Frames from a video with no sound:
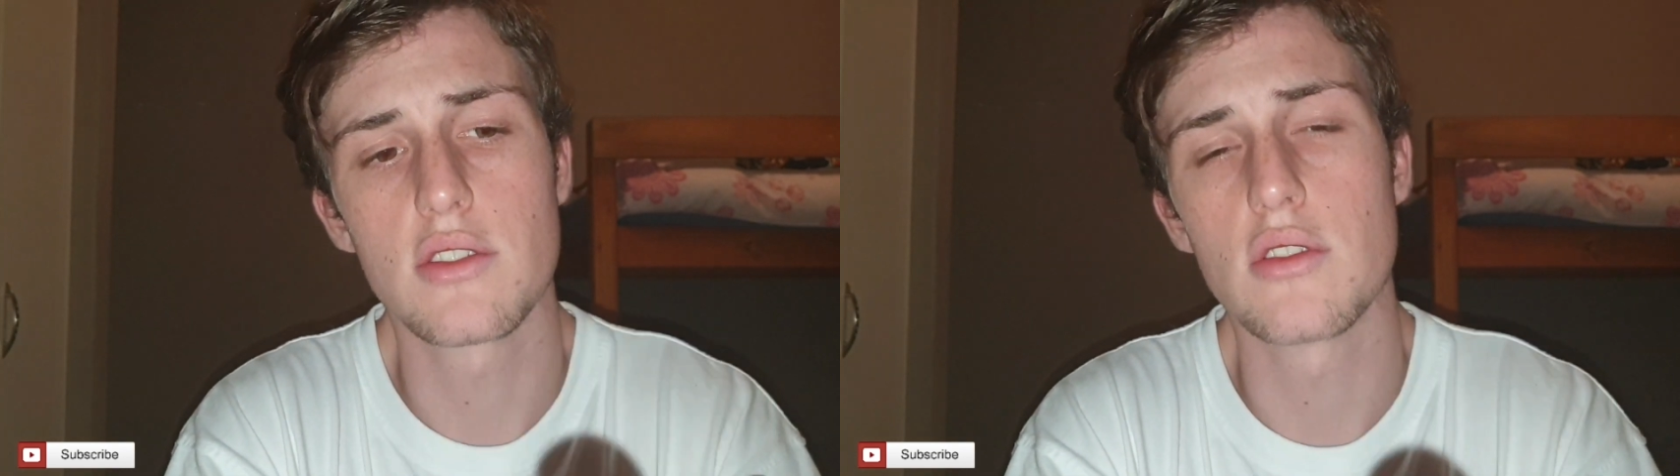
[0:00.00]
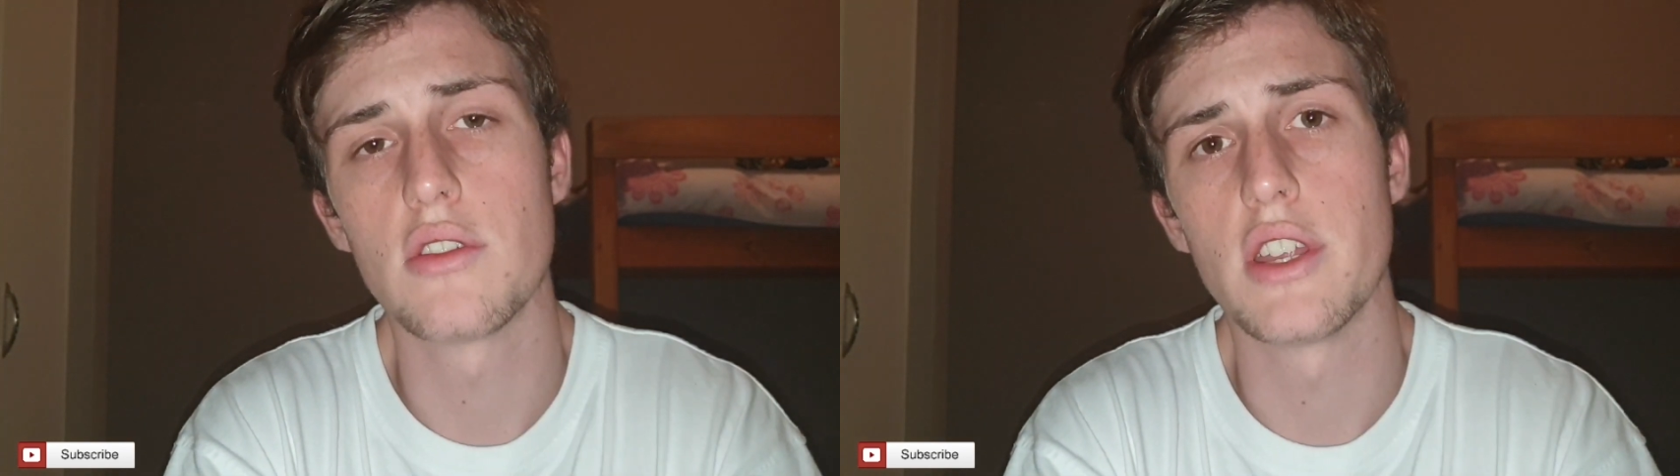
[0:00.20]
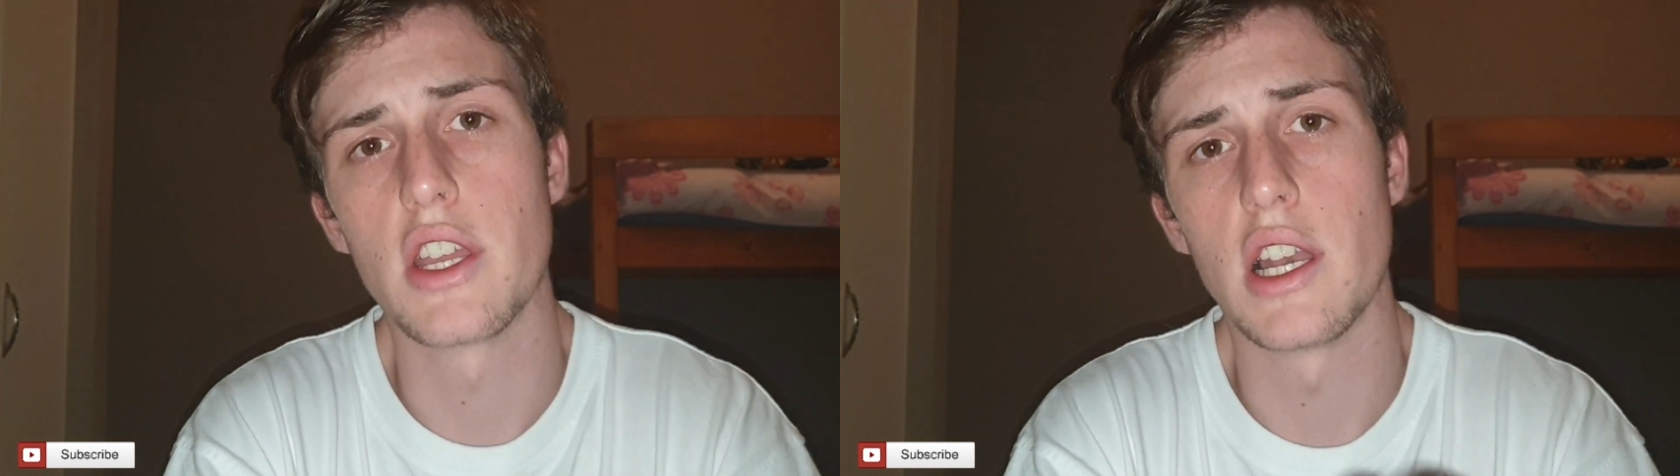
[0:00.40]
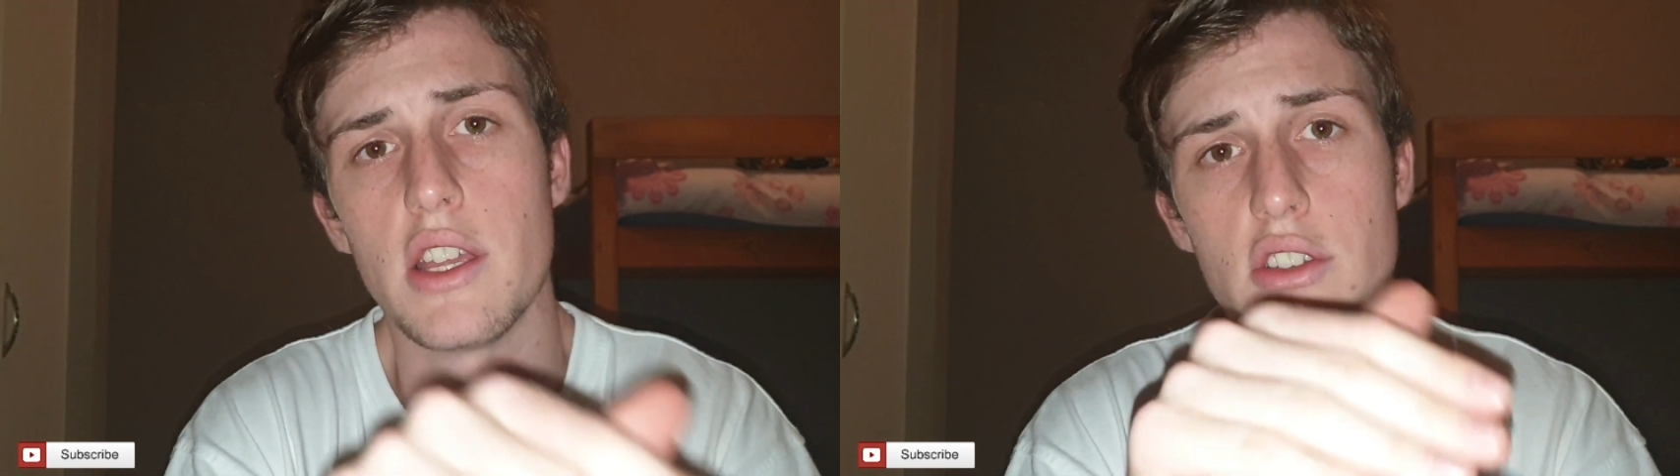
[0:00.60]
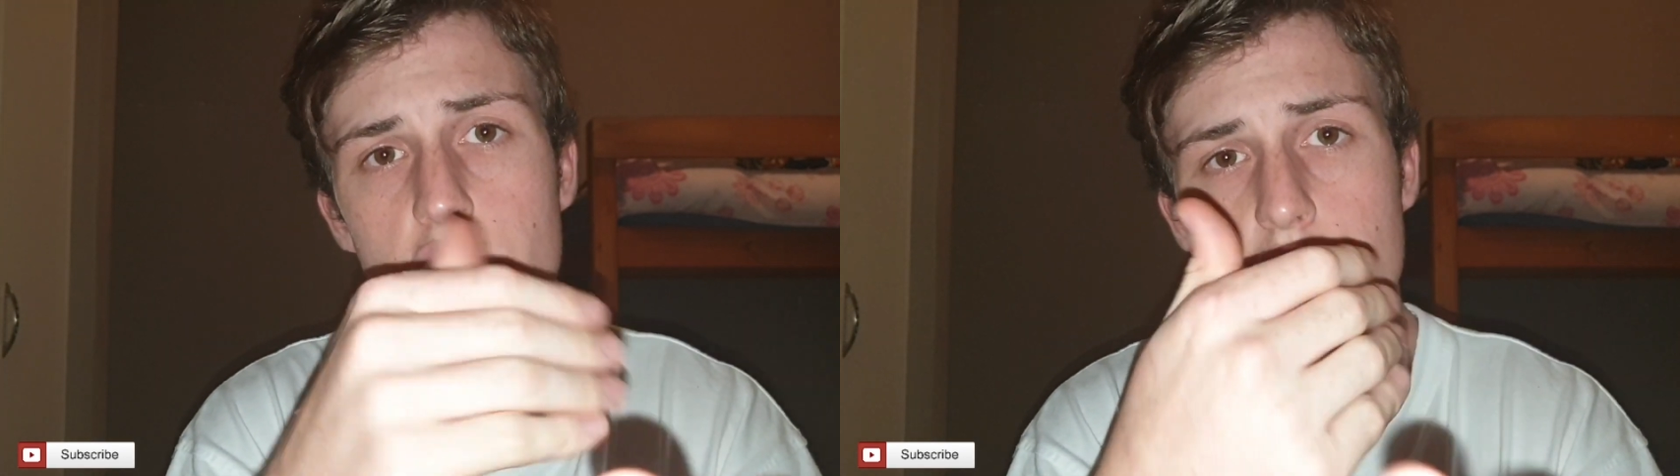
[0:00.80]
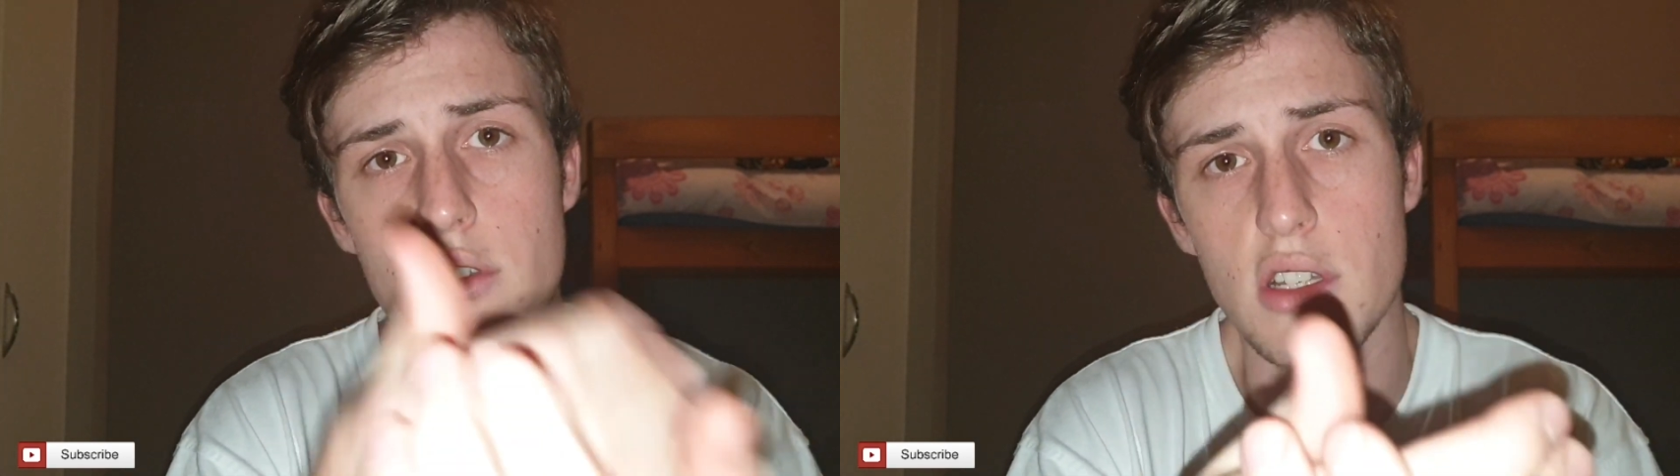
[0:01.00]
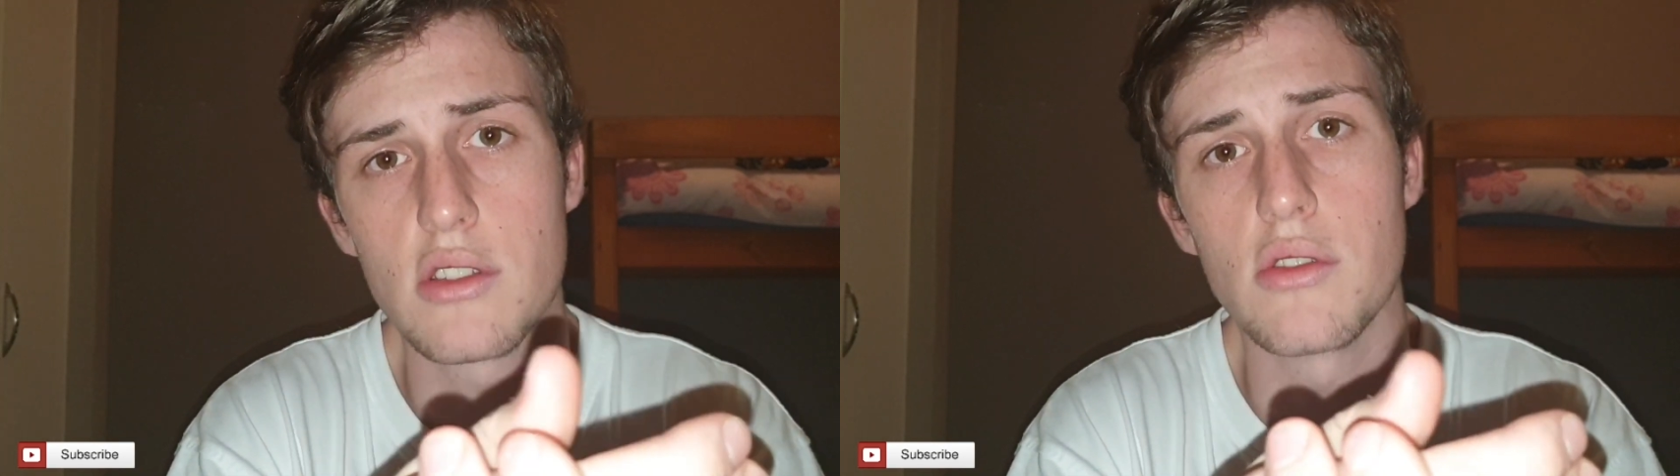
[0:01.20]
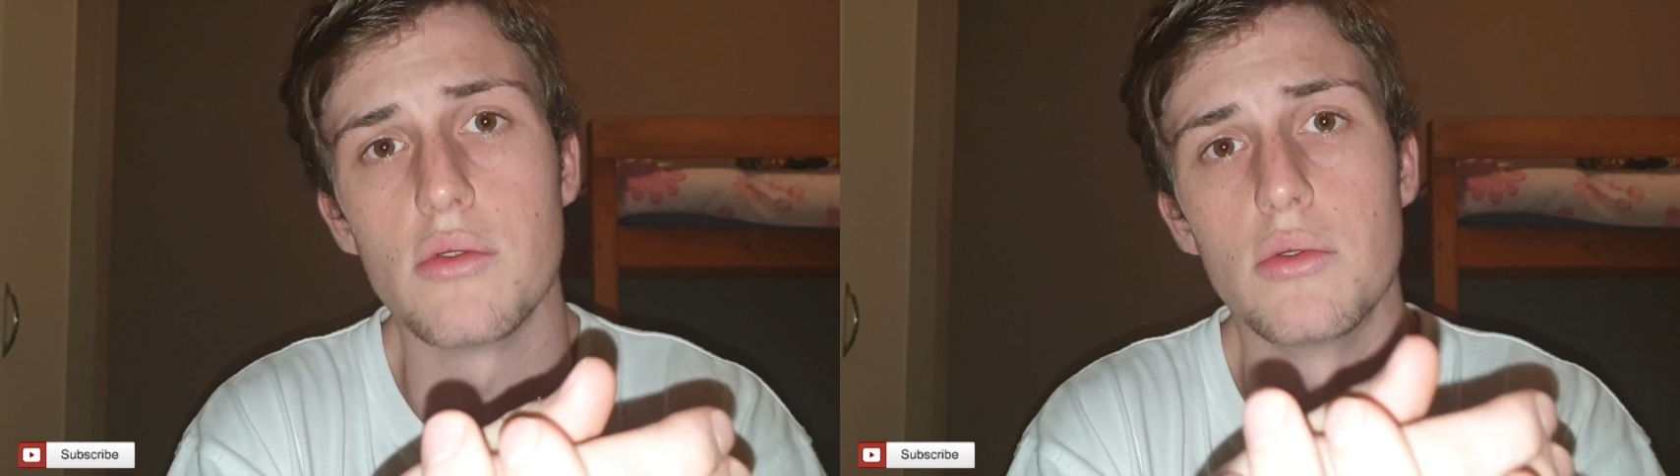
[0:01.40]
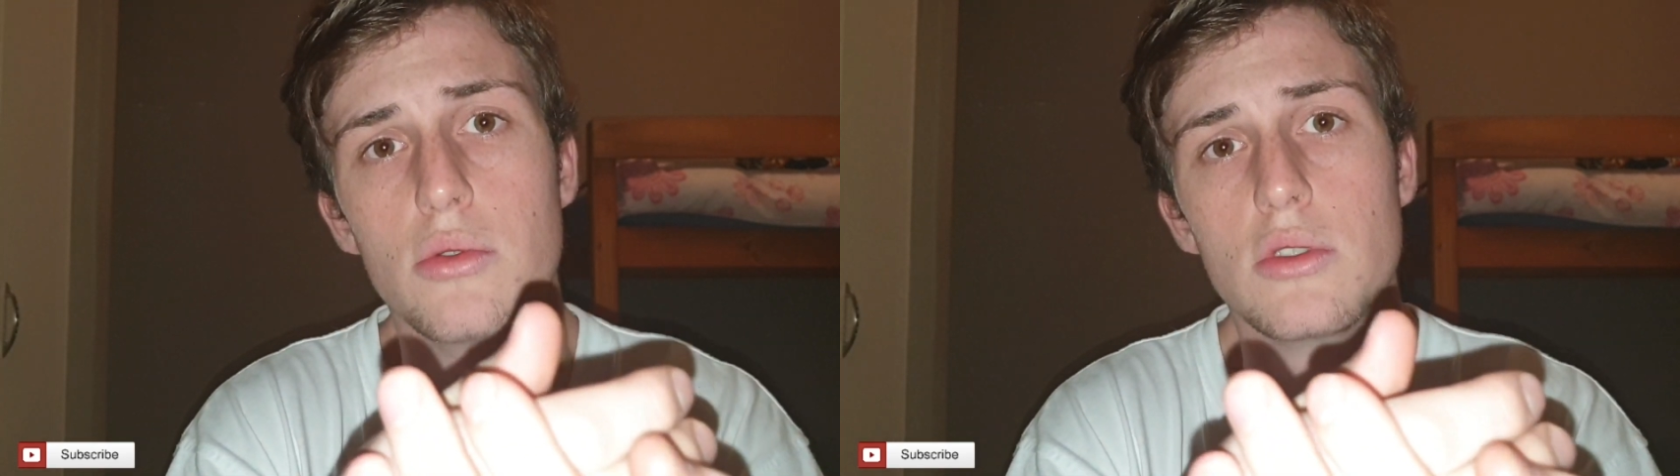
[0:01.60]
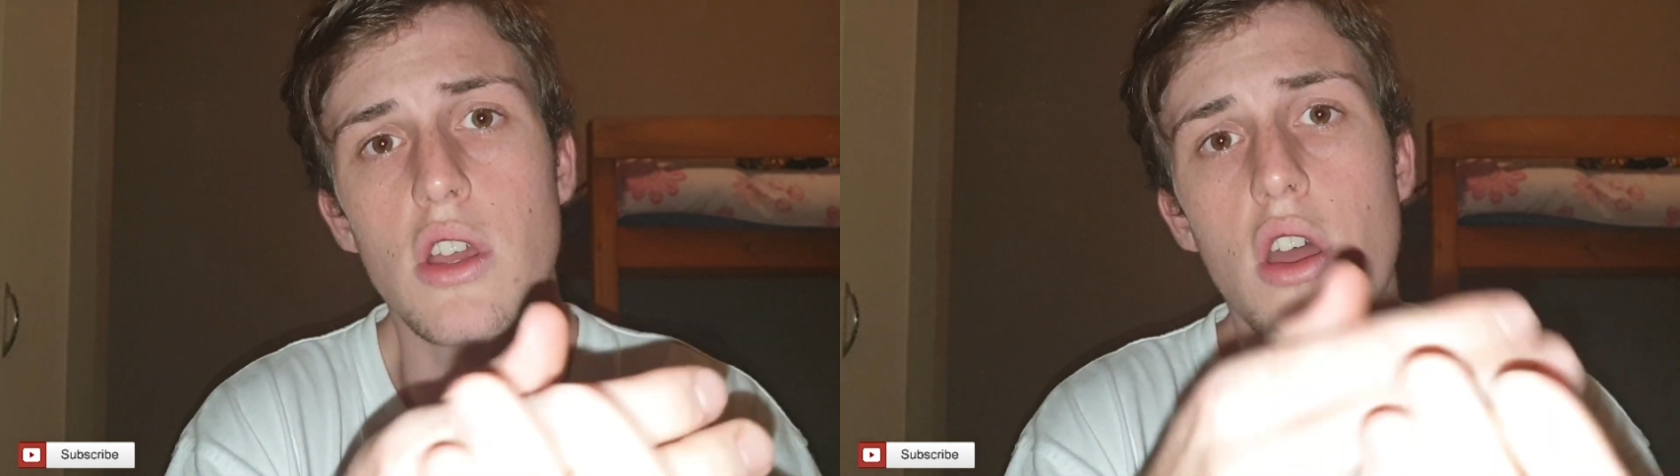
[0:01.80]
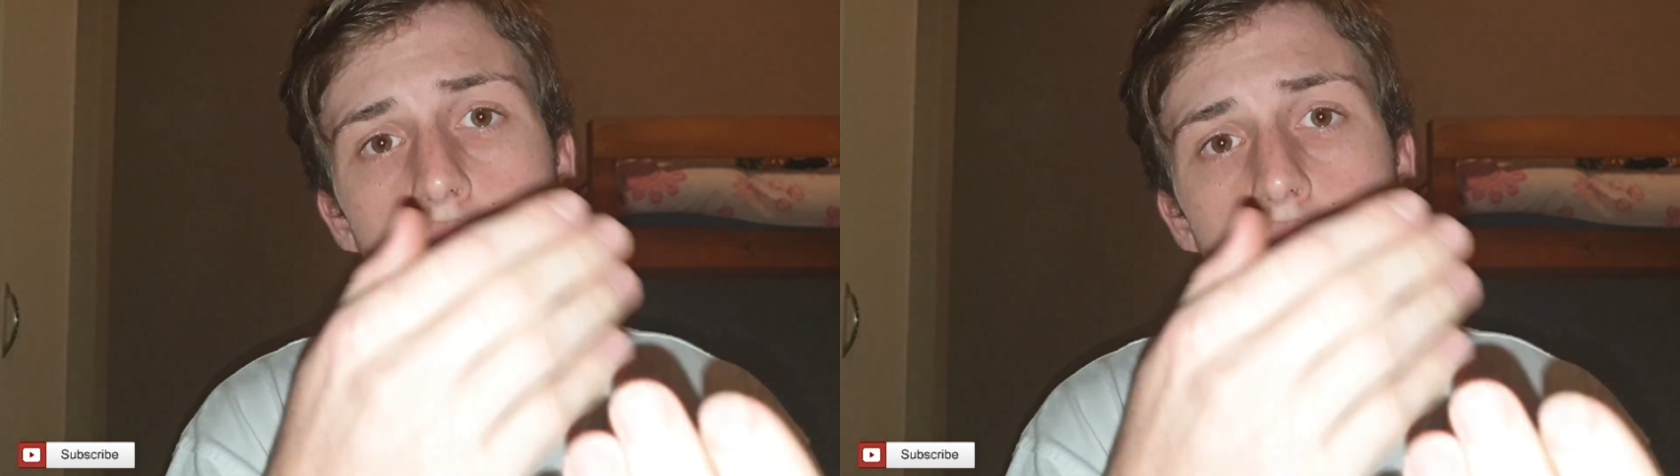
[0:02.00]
to the regulations, stick to the rules.